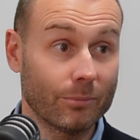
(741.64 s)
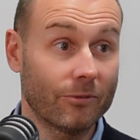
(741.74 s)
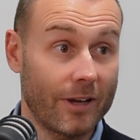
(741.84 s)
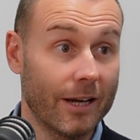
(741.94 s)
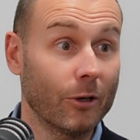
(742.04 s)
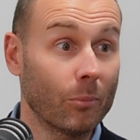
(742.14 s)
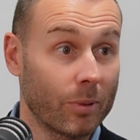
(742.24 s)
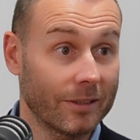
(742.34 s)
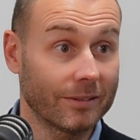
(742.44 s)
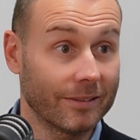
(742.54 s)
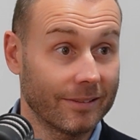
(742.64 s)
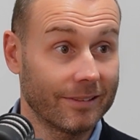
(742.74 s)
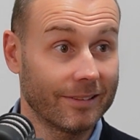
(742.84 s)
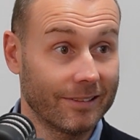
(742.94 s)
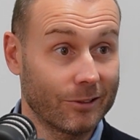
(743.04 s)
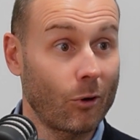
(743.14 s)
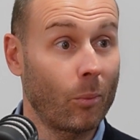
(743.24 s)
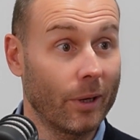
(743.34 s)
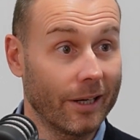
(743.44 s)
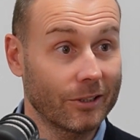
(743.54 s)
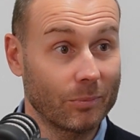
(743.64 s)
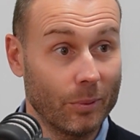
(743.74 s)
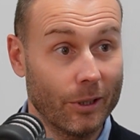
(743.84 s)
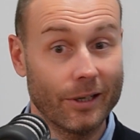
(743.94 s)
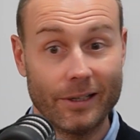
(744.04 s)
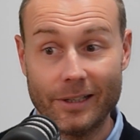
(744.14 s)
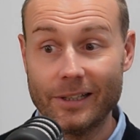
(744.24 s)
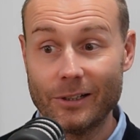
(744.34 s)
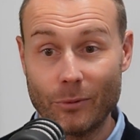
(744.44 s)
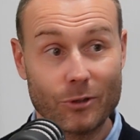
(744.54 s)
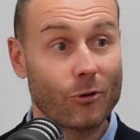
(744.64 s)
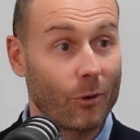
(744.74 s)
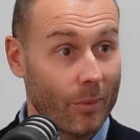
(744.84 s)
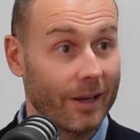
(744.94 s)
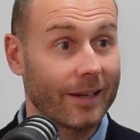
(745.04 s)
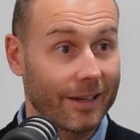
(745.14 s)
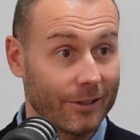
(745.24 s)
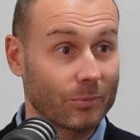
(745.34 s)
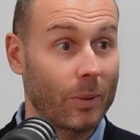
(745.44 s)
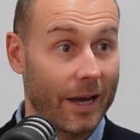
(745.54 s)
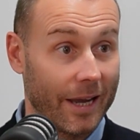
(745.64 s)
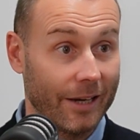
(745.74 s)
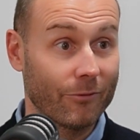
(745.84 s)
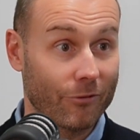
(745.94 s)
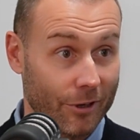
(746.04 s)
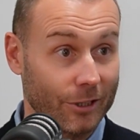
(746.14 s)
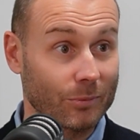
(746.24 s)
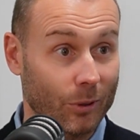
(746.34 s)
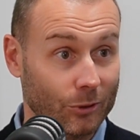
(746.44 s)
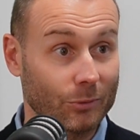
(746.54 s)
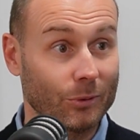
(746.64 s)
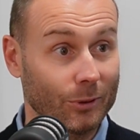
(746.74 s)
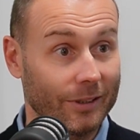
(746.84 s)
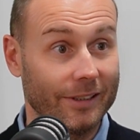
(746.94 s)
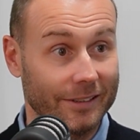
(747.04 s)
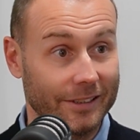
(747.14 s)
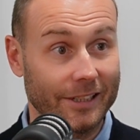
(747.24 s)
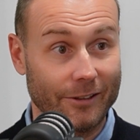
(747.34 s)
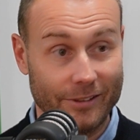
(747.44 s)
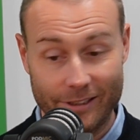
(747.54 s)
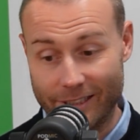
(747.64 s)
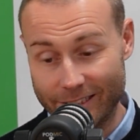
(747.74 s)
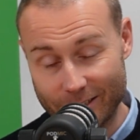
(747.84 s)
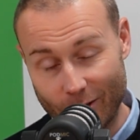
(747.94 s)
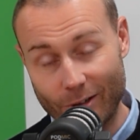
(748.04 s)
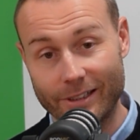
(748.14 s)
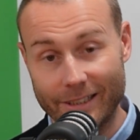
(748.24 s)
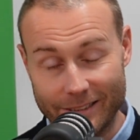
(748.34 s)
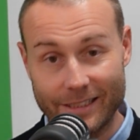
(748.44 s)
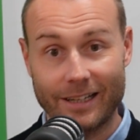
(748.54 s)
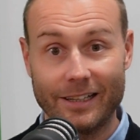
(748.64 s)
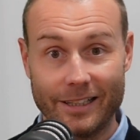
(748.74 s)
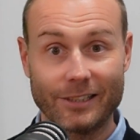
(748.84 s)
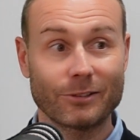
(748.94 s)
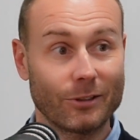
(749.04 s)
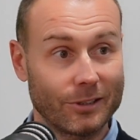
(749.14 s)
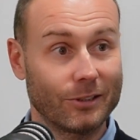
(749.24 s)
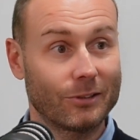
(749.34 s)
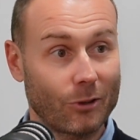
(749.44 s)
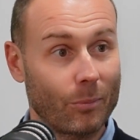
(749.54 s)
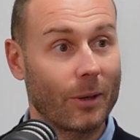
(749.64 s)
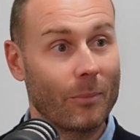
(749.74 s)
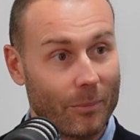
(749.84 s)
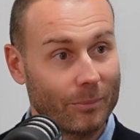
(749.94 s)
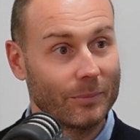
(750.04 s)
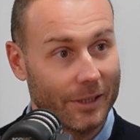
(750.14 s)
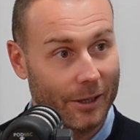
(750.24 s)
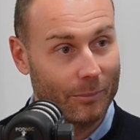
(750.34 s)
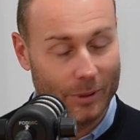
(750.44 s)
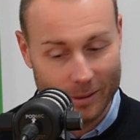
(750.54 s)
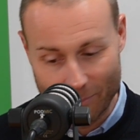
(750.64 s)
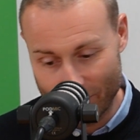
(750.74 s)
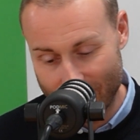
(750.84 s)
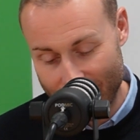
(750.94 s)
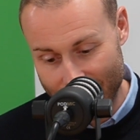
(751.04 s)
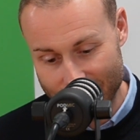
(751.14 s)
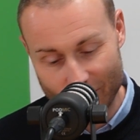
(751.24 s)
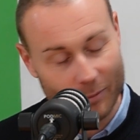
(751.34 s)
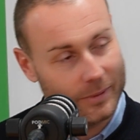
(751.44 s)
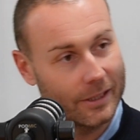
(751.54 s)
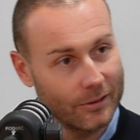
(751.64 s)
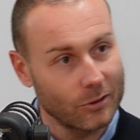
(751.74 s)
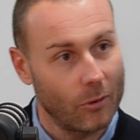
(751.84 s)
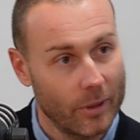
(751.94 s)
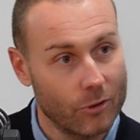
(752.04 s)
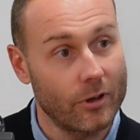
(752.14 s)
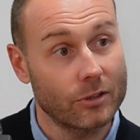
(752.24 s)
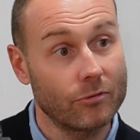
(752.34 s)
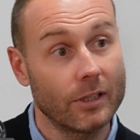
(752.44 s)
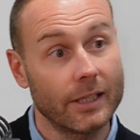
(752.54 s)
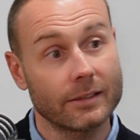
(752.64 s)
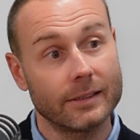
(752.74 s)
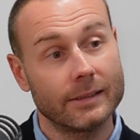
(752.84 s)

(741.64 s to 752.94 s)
fairly unpleasant topics. But we try and make it as pain-free as possible. Yeah. And you know, and it's not exactly an exciting topic, you know. But hey, it's got to be addressed, really, hasn't